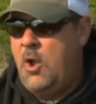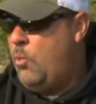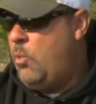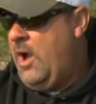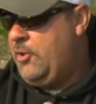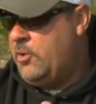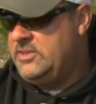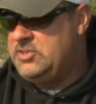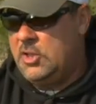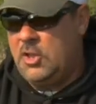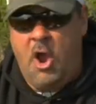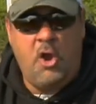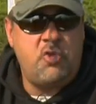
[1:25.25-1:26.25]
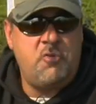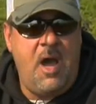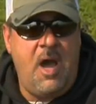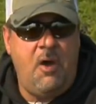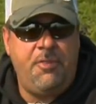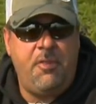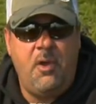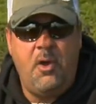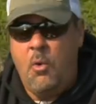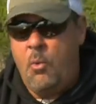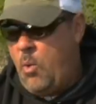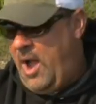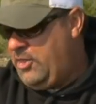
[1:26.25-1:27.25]
Whether it's largemouth,
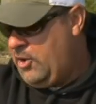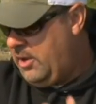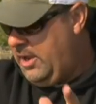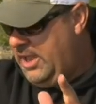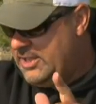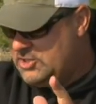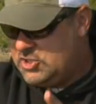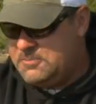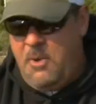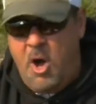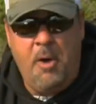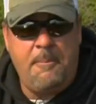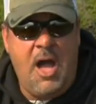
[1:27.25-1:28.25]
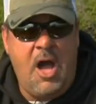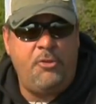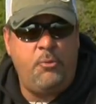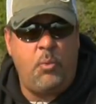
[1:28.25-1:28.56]
whether it's smallmouth,